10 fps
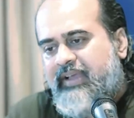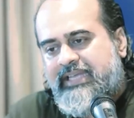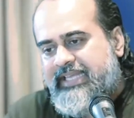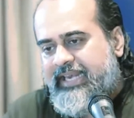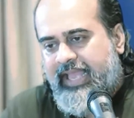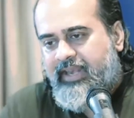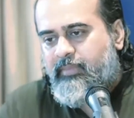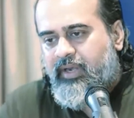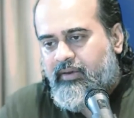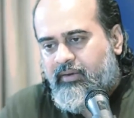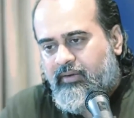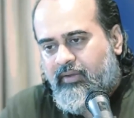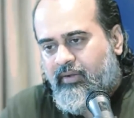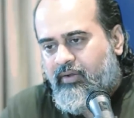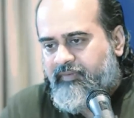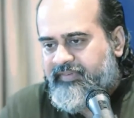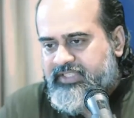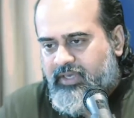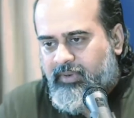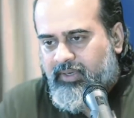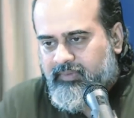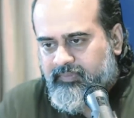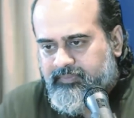as an animal or vegetable.